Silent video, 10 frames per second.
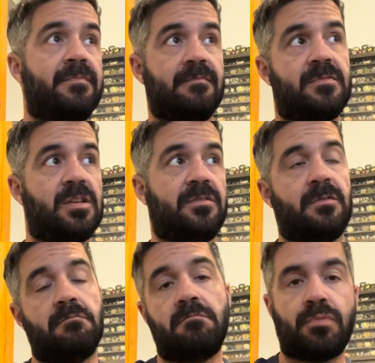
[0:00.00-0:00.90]

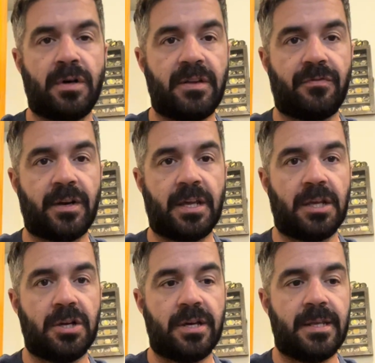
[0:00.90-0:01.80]
system, pretty freaking
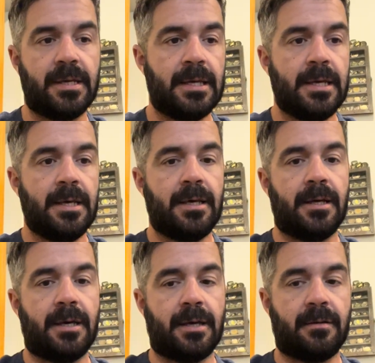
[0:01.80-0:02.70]
good.
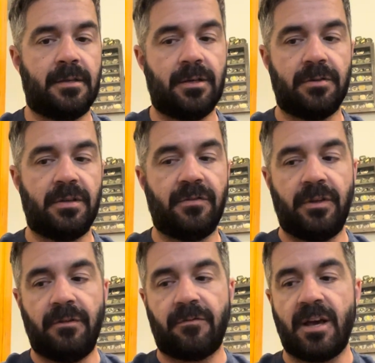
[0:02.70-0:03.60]

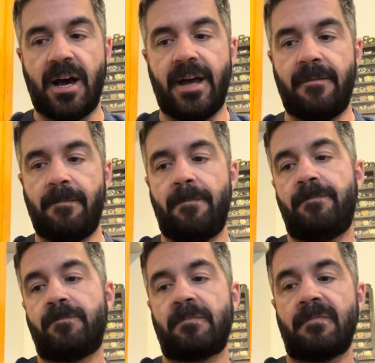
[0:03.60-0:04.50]
You've got
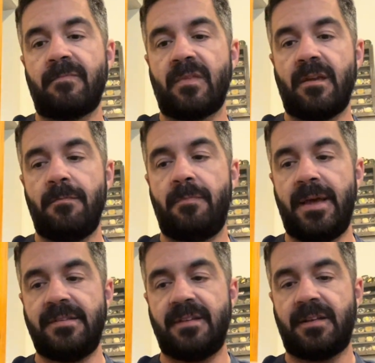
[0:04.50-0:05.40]

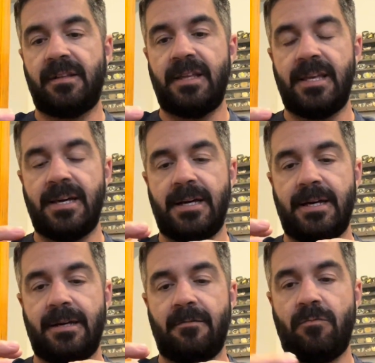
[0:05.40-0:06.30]
basically,
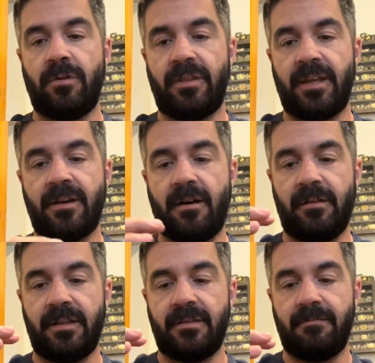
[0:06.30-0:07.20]
what do they call
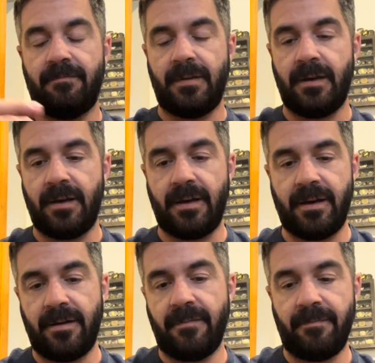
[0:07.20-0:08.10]
it?
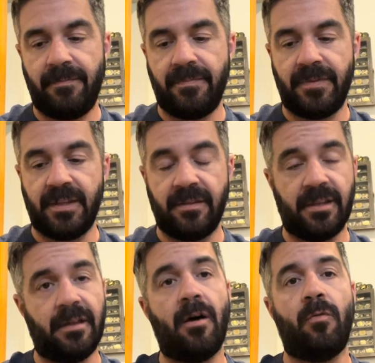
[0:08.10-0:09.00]

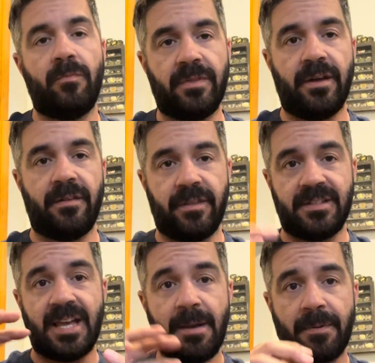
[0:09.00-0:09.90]
The
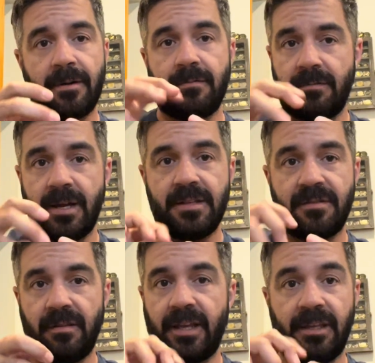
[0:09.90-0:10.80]
taper, right?
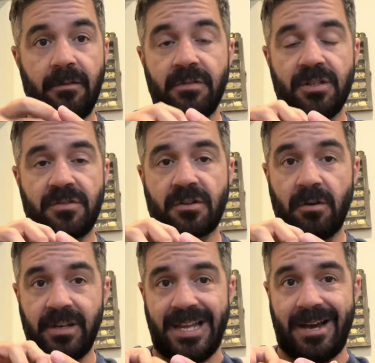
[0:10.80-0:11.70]
So like, you would just
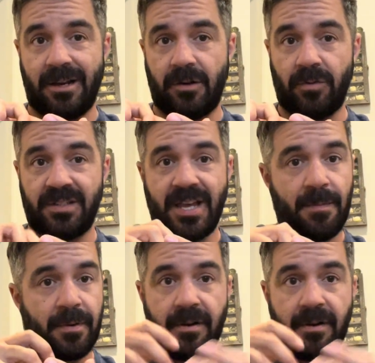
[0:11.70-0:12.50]
screw it down onto a taper